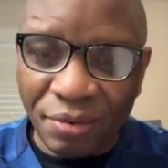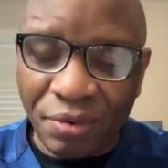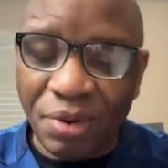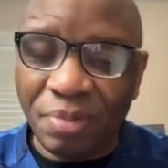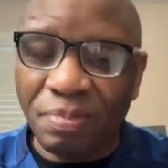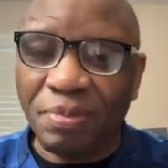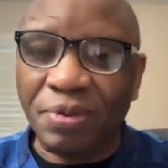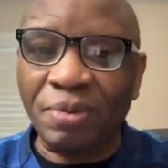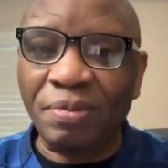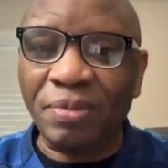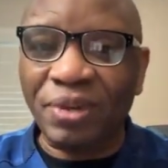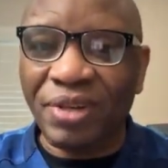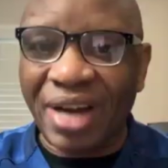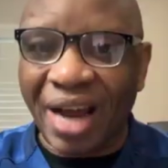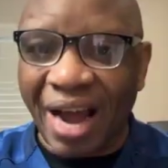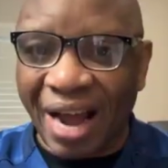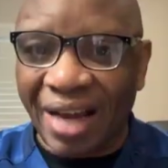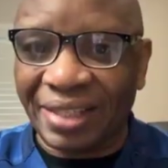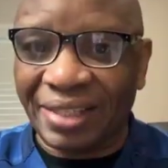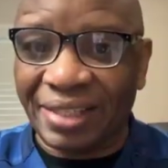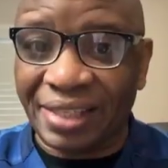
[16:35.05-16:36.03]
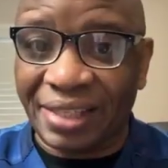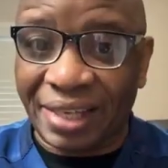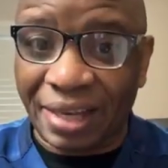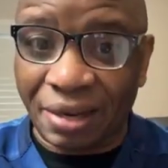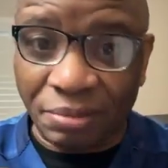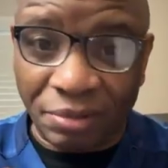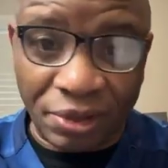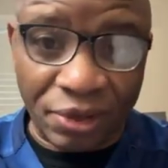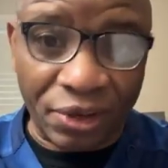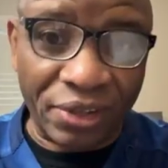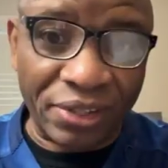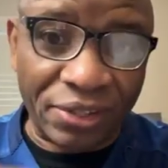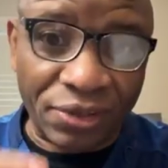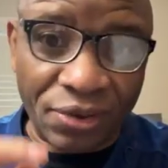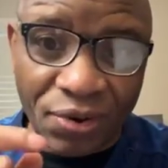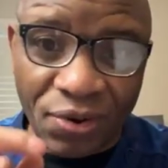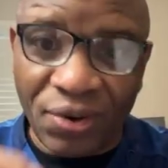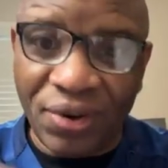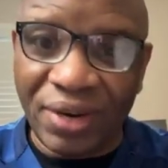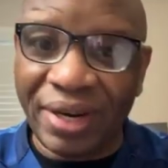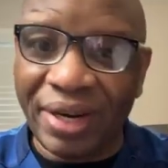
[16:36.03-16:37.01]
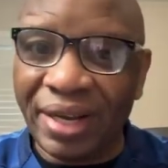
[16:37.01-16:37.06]
We promote high ticket because
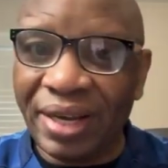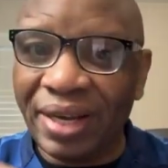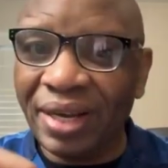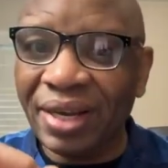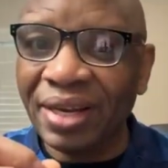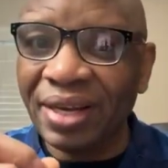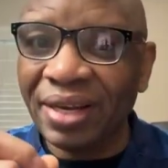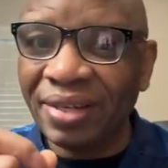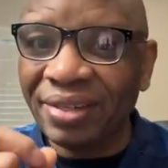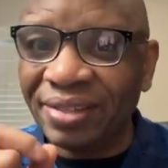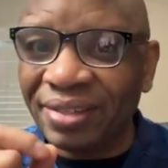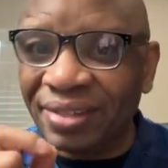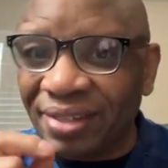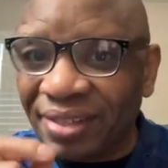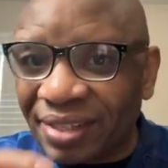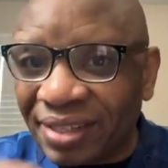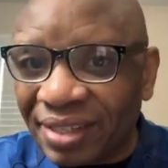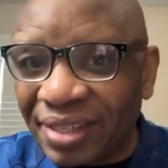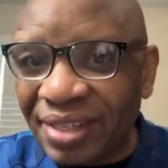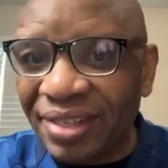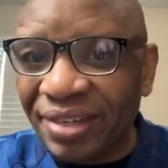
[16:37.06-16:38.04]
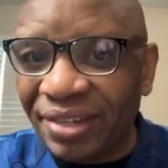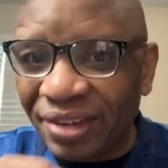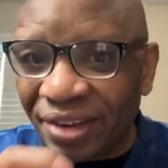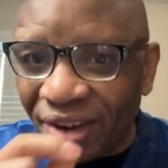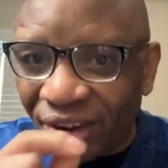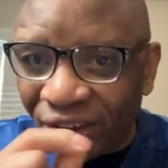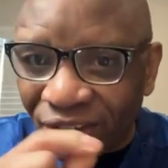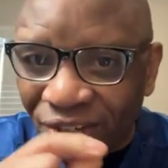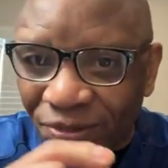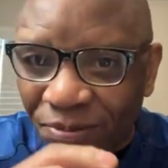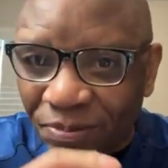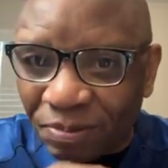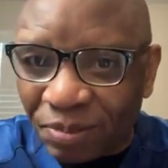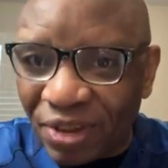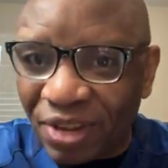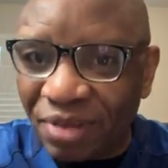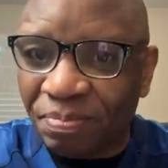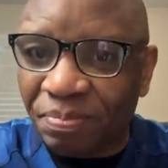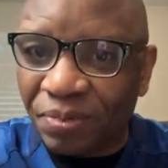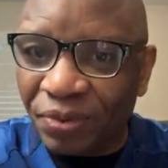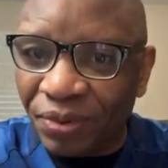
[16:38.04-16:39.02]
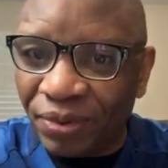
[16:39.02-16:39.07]
only serious
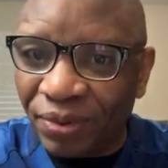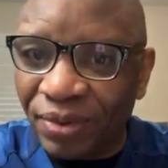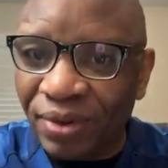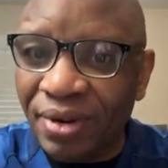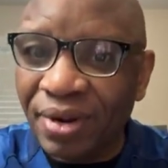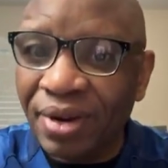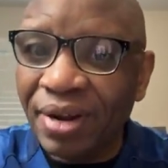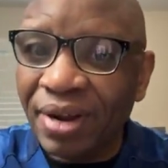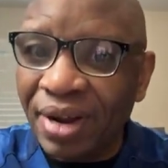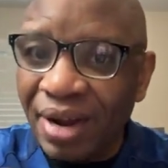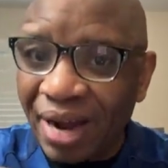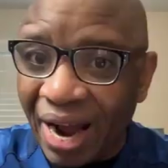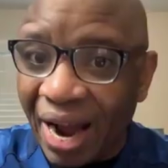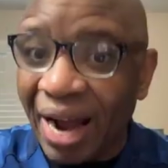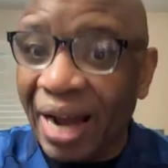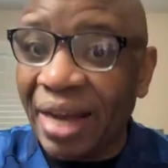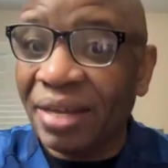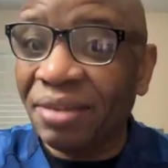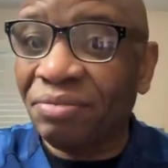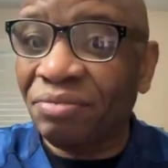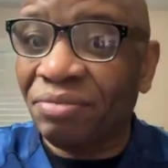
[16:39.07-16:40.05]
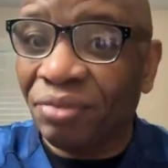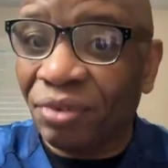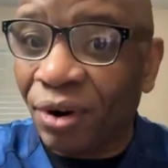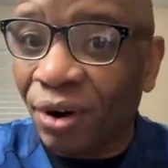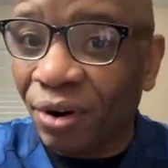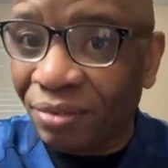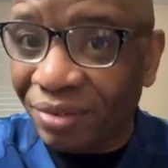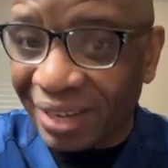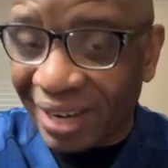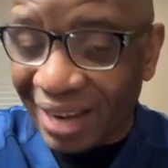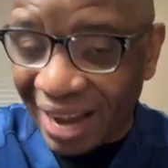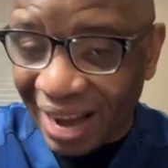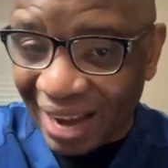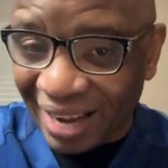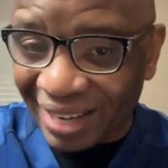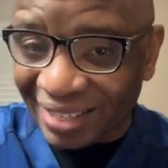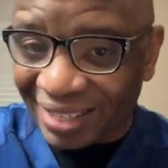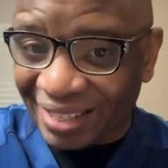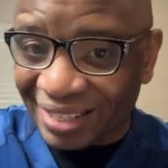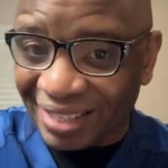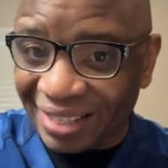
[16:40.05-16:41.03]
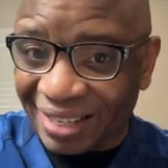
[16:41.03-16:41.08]
people are involved in
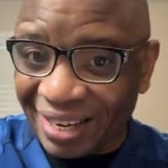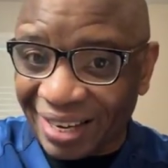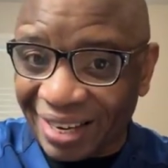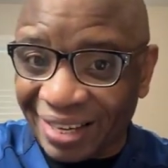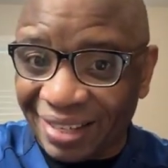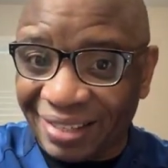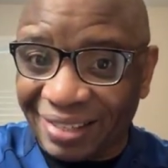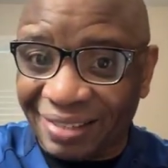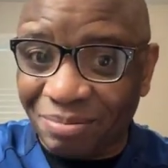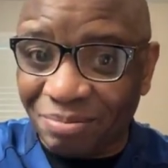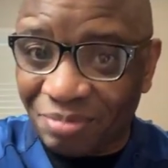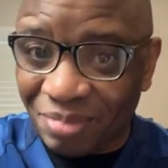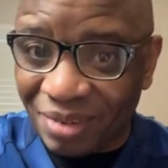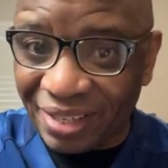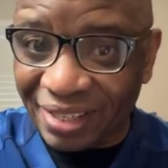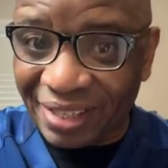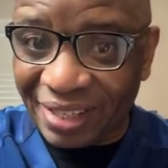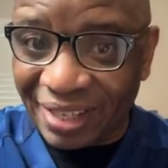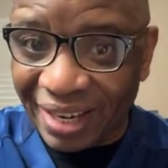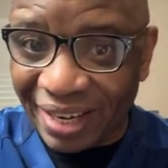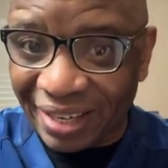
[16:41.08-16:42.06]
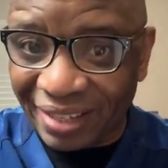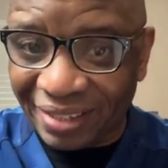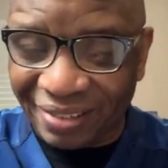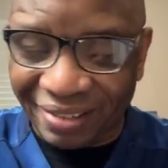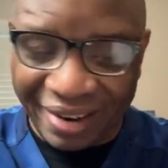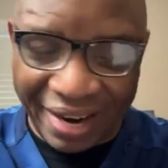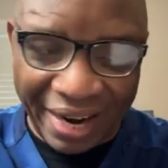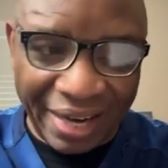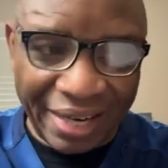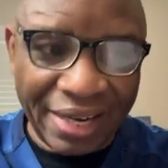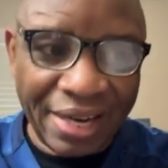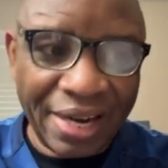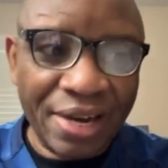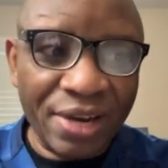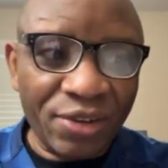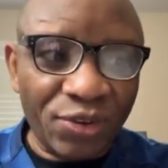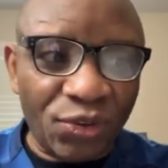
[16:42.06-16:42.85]
high ticket business, right?